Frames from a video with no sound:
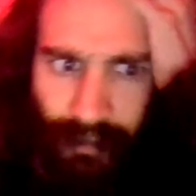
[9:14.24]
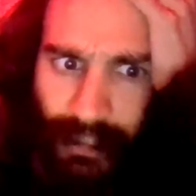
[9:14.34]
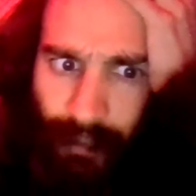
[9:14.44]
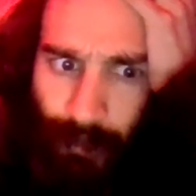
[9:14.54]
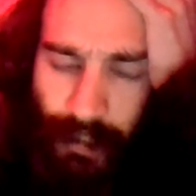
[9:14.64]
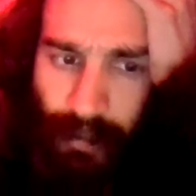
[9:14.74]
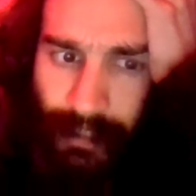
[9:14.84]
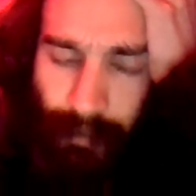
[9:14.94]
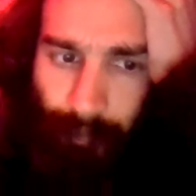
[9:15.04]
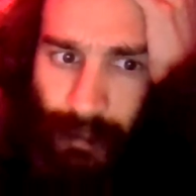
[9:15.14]
It was
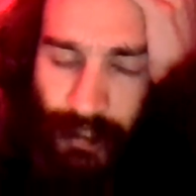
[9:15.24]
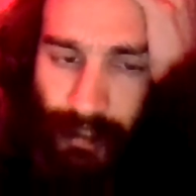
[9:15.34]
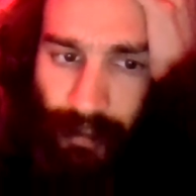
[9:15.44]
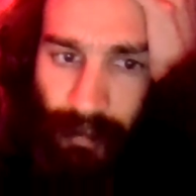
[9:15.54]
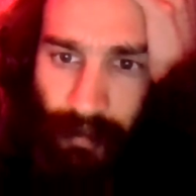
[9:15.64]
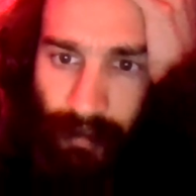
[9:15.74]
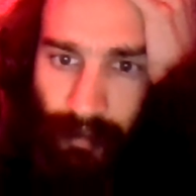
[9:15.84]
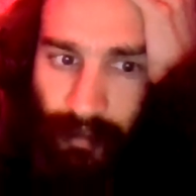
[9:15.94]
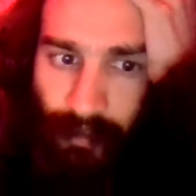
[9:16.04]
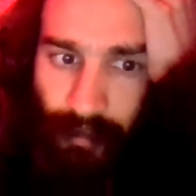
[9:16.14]
like a
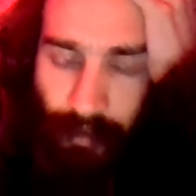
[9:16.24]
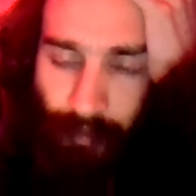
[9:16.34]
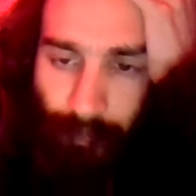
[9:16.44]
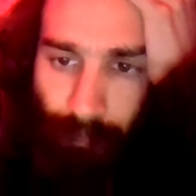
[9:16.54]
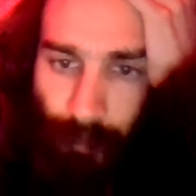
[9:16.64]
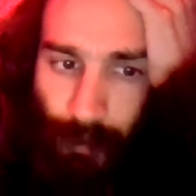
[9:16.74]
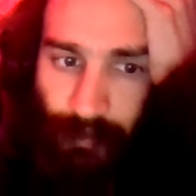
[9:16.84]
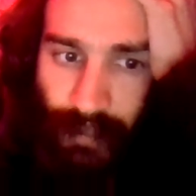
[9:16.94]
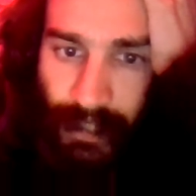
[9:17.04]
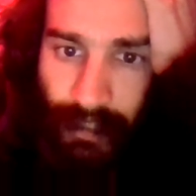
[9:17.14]
bizarre
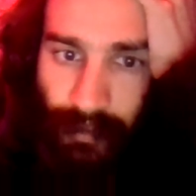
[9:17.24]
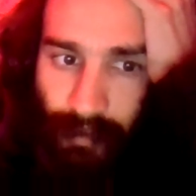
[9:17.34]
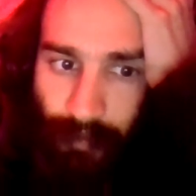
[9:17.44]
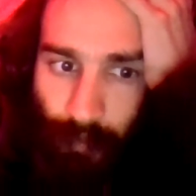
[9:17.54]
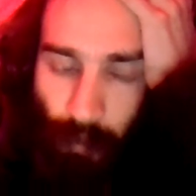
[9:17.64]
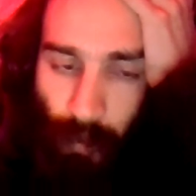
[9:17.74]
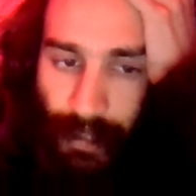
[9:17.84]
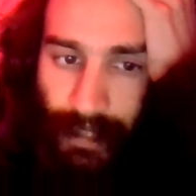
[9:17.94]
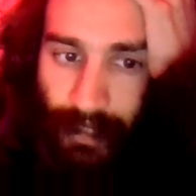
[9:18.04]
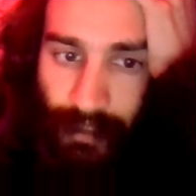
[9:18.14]
movie,
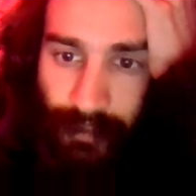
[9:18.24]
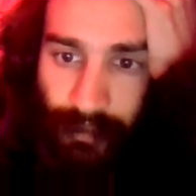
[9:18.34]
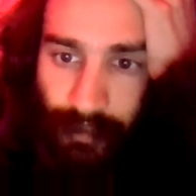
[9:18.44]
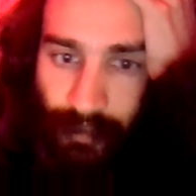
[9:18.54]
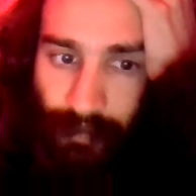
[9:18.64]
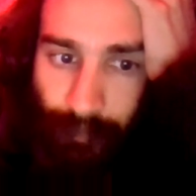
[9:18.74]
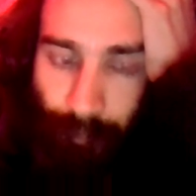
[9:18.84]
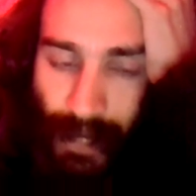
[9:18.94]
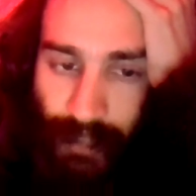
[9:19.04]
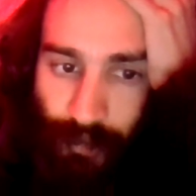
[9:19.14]
weird
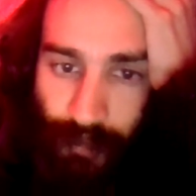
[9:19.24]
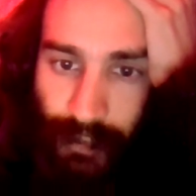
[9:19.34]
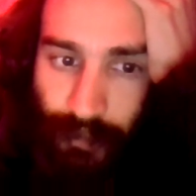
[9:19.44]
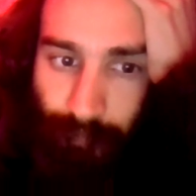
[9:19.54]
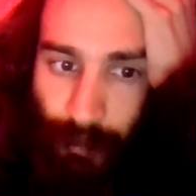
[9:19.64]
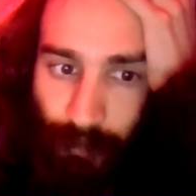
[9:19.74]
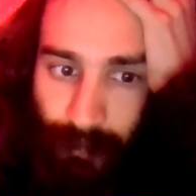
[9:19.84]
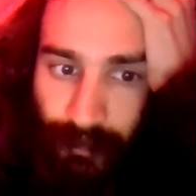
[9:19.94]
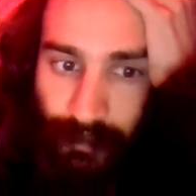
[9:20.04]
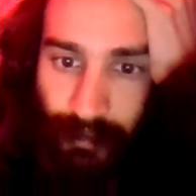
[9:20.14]
Matrix
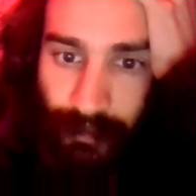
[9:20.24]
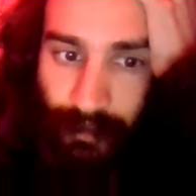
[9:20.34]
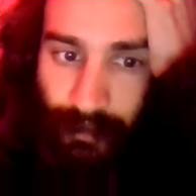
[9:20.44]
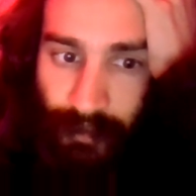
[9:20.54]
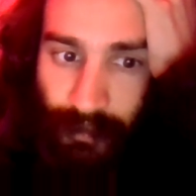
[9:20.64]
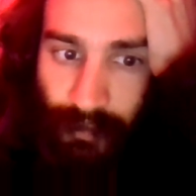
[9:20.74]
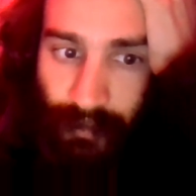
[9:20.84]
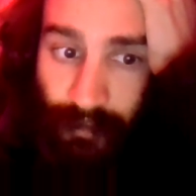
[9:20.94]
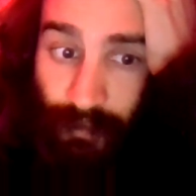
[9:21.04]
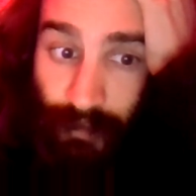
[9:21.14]
moment.
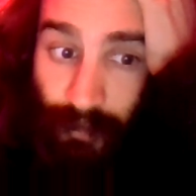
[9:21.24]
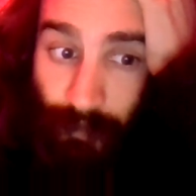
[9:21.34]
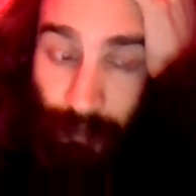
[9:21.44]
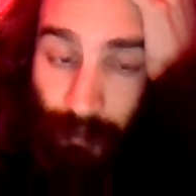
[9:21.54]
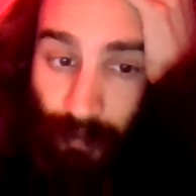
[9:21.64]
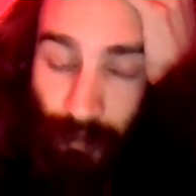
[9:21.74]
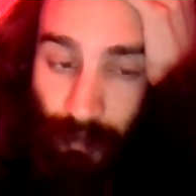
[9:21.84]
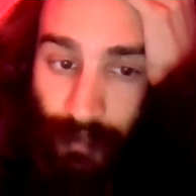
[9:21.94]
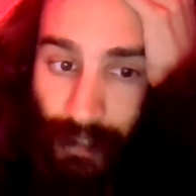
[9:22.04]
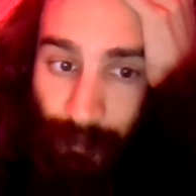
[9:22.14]
Do you know what
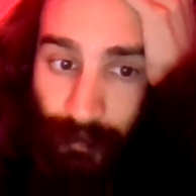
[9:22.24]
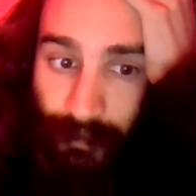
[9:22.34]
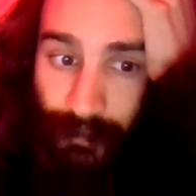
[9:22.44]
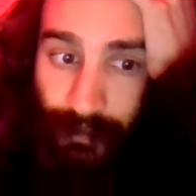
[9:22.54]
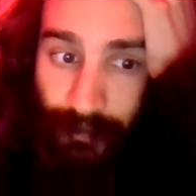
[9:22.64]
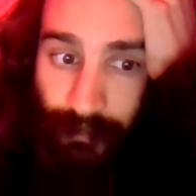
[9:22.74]
all of that was?